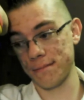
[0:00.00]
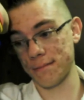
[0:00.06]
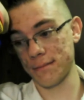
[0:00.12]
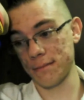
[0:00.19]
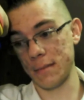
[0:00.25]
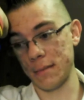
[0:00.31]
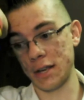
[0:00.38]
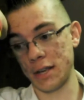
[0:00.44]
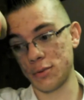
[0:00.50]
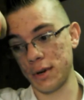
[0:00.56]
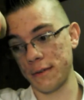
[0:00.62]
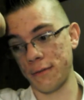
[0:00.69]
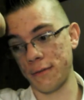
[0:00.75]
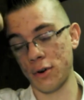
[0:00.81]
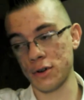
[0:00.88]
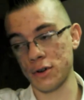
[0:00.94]
May
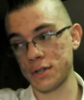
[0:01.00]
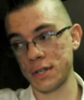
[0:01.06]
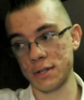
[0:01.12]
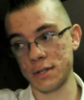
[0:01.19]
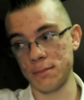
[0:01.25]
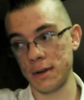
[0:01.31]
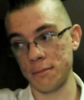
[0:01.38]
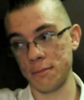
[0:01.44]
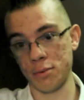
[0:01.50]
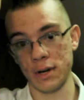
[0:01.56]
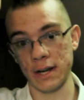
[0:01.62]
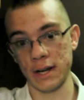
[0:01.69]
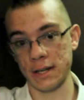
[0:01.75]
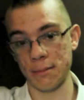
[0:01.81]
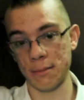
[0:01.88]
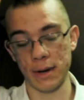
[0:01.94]
21st has been
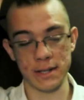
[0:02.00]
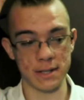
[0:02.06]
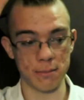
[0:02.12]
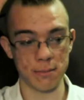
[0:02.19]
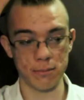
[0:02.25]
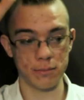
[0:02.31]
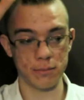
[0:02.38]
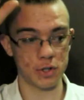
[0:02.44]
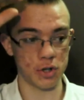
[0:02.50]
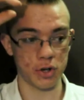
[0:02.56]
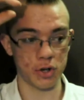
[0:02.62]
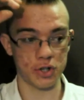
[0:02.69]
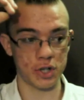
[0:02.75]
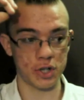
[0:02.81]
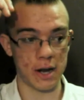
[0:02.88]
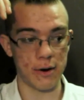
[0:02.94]
predicted by some
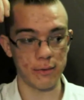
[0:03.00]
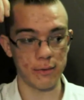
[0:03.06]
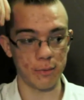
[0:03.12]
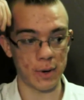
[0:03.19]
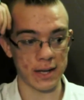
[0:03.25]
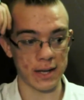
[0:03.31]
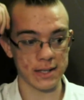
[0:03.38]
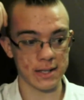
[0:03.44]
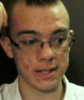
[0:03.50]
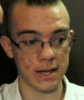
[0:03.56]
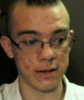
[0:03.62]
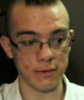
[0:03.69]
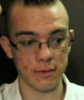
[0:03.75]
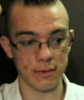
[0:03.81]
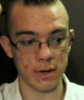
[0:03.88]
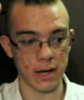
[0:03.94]
church out west. I
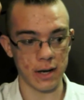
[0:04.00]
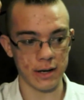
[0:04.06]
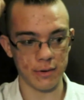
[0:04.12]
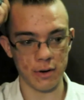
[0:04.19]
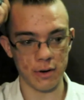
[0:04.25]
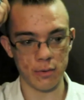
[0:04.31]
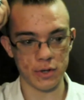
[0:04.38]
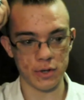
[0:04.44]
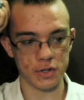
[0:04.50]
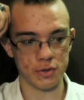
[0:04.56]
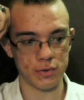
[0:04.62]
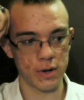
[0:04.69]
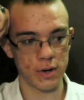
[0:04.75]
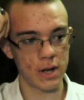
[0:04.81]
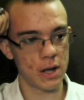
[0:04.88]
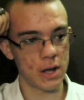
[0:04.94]
don't know which
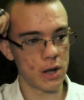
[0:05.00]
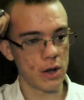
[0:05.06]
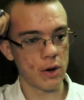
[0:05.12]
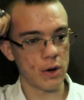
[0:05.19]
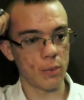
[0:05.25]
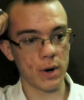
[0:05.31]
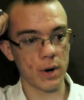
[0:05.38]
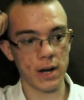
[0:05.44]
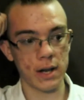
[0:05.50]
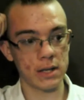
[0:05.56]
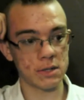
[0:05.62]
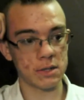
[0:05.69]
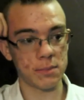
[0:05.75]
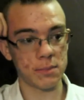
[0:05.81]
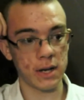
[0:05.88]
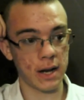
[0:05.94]
one it is,
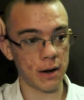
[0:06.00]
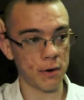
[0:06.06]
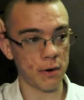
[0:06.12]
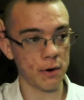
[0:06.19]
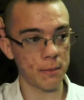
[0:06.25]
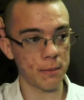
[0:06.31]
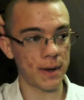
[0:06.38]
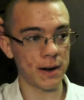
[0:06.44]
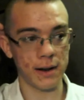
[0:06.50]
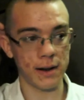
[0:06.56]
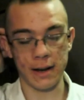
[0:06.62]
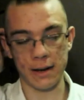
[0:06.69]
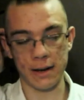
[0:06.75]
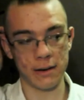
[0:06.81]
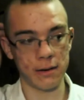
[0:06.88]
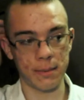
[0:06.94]
but I heard about it,
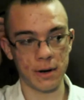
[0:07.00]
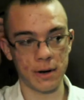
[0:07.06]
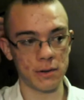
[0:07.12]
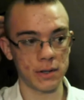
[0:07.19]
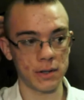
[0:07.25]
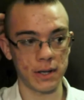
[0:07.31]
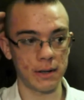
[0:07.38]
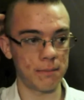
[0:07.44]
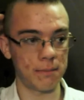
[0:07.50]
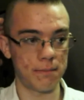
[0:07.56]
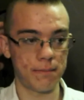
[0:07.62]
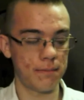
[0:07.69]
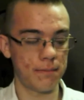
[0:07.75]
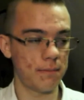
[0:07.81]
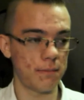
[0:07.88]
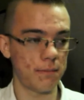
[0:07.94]
and apparently
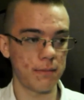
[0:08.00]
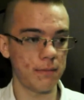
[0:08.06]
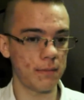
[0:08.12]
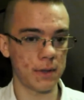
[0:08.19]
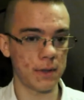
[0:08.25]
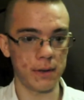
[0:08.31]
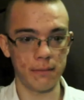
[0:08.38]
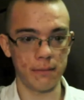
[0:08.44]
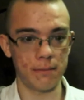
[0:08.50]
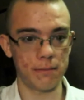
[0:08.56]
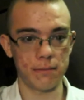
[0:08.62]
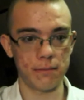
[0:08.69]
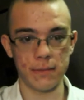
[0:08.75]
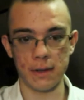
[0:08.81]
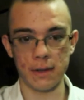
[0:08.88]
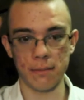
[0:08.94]
they
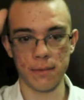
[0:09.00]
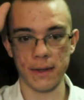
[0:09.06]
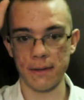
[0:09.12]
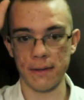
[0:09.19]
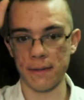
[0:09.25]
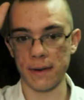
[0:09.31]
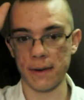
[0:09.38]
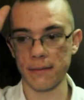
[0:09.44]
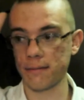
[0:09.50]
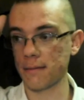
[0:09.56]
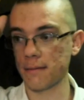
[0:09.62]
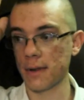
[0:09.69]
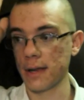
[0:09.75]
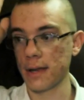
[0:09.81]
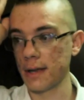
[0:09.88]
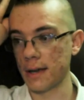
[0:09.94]
think that
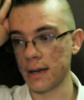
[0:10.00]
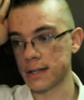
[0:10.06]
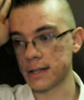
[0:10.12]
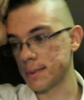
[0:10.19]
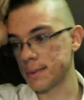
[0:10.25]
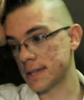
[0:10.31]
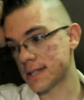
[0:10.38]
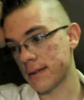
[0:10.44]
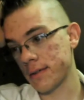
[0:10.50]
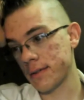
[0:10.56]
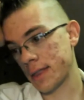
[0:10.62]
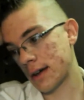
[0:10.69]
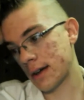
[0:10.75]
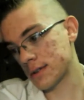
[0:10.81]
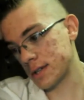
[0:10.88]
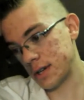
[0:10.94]
it's been
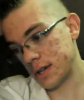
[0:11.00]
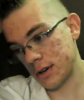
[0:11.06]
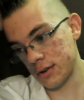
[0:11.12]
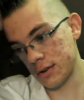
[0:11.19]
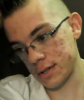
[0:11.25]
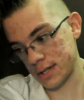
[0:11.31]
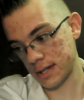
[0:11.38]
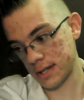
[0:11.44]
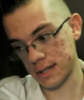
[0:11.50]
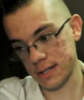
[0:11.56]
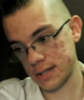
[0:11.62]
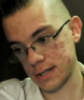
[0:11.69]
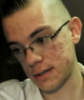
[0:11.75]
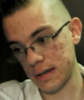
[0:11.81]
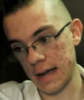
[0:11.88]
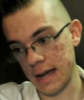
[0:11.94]
7,000 years
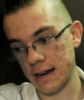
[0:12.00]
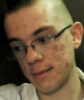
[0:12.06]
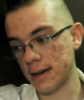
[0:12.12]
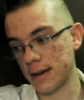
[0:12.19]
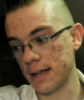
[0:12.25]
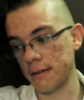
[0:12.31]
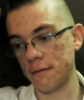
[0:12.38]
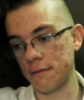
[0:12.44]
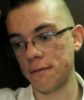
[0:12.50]
since Adam and Eve